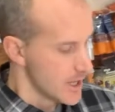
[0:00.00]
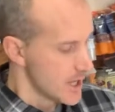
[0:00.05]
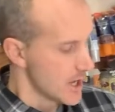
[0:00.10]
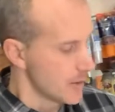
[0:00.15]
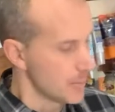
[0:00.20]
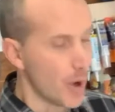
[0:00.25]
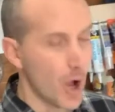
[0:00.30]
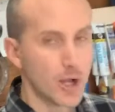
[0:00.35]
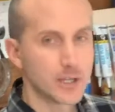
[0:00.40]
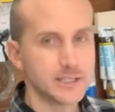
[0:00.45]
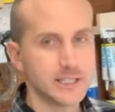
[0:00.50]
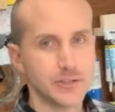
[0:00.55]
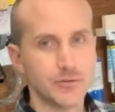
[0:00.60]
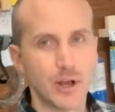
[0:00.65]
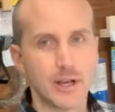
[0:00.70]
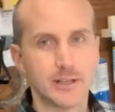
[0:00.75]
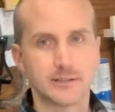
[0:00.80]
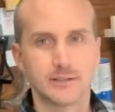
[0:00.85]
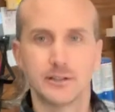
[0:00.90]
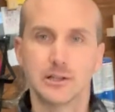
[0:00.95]
epoxy
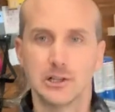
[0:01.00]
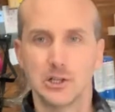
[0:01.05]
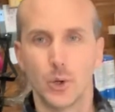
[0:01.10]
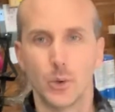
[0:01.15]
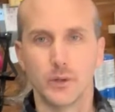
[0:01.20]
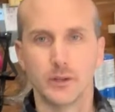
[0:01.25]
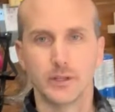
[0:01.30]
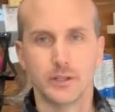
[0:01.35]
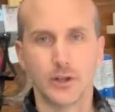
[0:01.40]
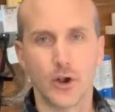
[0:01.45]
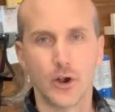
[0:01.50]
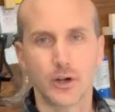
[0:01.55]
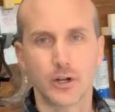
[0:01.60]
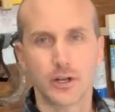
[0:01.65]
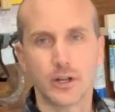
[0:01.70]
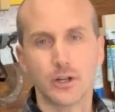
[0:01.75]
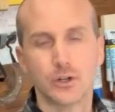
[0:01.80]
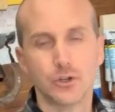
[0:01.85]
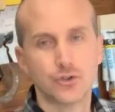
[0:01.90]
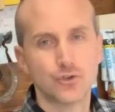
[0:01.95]
resin
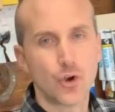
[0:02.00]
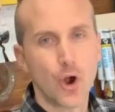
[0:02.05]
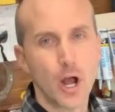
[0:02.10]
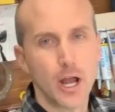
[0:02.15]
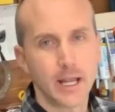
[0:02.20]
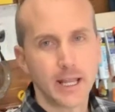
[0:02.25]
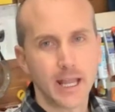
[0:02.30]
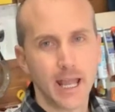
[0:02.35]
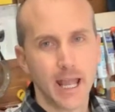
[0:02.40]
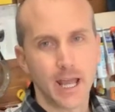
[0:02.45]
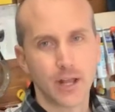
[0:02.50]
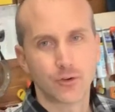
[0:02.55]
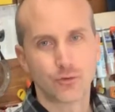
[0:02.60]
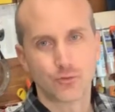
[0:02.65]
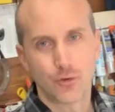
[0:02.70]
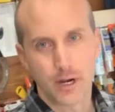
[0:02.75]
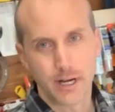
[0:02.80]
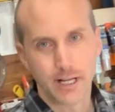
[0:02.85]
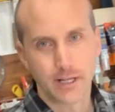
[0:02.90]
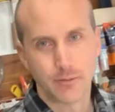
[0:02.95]
glow-in-the-dark drawing and
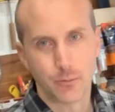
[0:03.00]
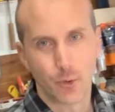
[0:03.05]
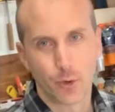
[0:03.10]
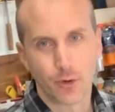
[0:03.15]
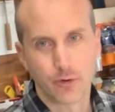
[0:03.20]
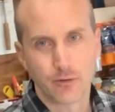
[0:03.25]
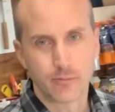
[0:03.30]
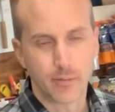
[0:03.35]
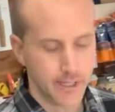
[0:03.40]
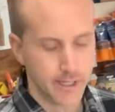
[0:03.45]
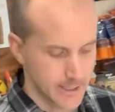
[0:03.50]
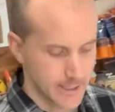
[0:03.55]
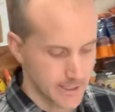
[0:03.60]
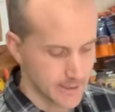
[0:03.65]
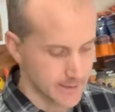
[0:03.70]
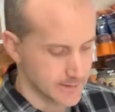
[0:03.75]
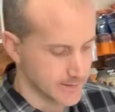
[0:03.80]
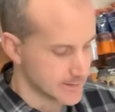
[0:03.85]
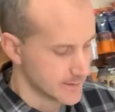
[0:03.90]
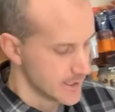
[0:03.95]
writing board for my
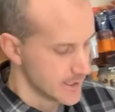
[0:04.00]
kids.